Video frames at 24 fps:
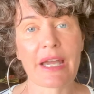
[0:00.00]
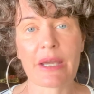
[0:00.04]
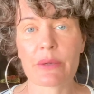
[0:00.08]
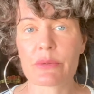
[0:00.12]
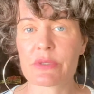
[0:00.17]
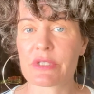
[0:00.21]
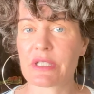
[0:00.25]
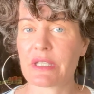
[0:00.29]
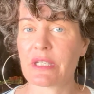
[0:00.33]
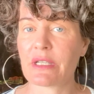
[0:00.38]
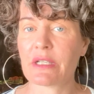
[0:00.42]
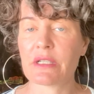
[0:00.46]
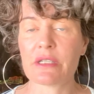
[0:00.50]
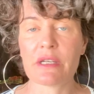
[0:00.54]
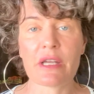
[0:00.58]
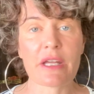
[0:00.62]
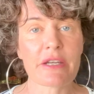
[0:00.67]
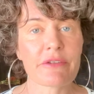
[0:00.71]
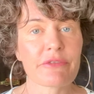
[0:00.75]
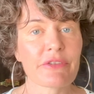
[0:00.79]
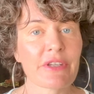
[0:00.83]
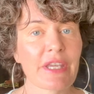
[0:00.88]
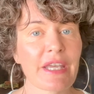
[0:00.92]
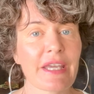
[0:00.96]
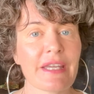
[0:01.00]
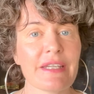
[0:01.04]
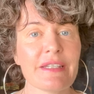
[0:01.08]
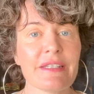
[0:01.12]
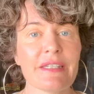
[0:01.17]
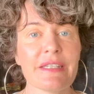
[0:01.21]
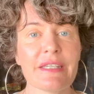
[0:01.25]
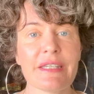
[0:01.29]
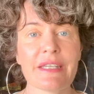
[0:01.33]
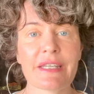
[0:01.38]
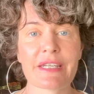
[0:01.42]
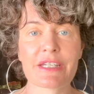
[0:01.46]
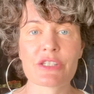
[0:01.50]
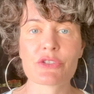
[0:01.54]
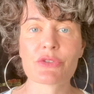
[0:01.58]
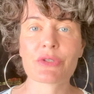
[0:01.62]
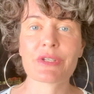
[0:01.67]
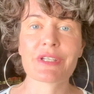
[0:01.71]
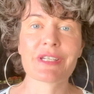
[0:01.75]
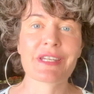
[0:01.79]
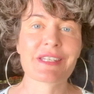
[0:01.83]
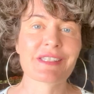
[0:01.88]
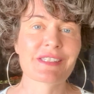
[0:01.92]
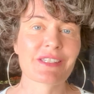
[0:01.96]
I was eating a lot of candy, and I
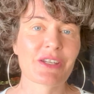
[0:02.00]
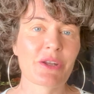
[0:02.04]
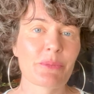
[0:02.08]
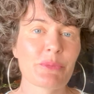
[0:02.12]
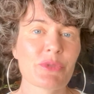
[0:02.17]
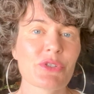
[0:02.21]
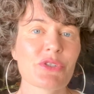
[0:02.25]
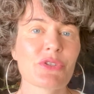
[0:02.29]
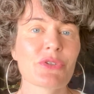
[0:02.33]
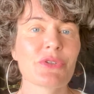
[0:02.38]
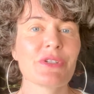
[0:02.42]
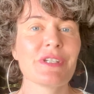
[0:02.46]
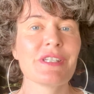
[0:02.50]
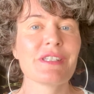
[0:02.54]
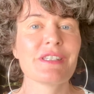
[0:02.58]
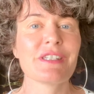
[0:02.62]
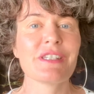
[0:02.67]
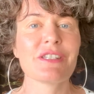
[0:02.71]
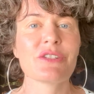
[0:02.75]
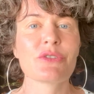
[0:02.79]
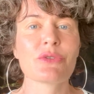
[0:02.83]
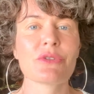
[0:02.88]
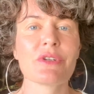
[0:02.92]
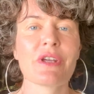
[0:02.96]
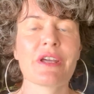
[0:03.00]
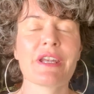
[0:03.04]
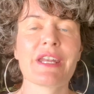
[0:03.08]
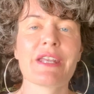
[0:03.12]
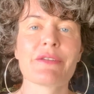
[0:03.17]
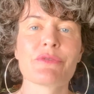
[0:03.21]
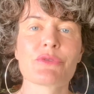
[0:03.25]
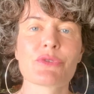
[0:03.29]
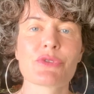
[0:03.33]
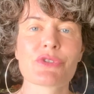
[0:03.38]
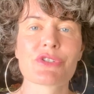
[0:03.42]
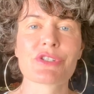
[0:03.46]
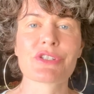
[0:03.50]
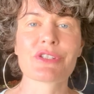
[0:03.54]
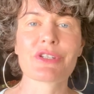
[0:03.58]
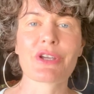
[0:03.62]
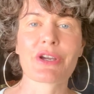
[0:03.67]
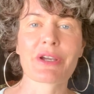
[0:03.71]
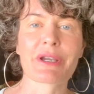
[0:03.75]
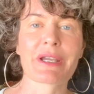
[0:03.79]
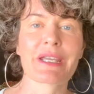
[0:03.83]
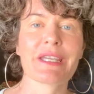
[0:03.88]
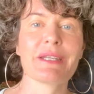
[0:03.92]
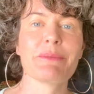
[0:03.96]
took it as an opportunity to not have to
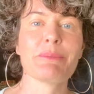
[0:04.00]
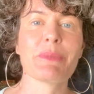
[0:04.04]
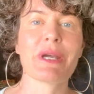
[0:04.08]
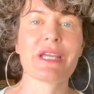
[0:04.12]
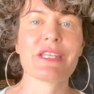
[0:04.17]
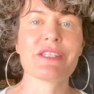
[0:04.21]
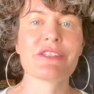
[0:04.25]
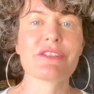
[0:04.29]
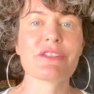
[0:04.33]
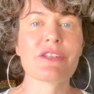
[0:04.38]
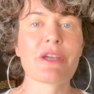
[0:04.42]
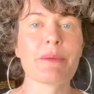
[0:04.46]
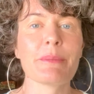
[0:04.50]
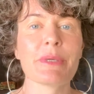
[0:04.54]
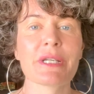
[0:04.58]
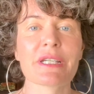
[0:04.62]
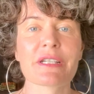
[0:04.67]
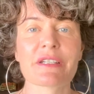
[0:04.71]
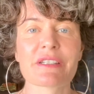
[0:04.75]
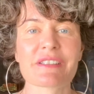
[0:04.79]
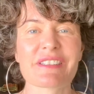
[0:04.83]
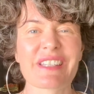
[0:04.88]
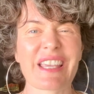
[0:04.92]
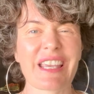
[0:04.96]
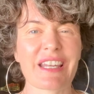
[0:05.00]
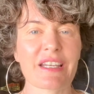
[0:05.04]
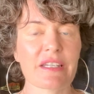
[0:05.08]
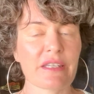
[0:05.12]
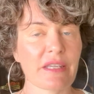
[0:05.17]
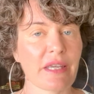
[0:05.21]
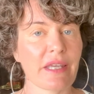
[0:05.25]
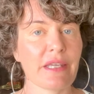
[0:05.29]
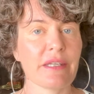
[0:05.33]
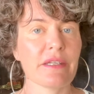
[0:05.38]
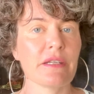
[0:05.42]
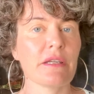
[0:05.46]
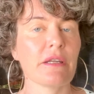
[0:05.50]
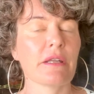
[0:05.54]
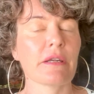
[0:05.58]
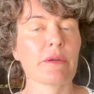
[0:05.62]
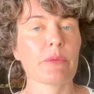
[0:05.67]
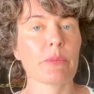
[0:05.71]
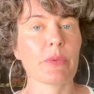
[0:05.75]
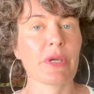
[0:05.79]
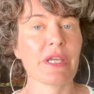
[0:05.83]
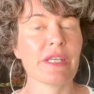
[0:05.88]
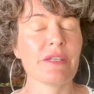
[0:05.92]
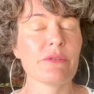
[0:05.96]
suck in my stomach because I had gained a lot
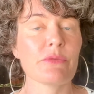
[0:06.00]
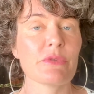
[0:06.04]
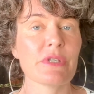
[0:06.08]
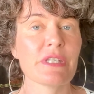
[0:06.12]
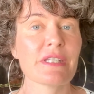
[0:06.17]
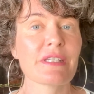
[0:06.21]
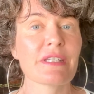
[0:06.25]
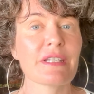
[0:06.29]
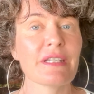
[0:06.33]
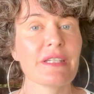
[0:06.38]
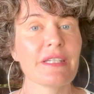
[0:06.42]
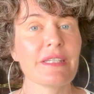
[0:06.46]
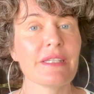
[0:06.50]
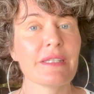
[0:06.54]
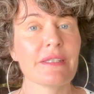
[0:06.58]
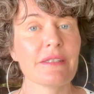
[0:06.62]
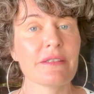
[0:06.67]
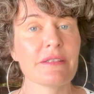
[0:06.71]
of weight recently,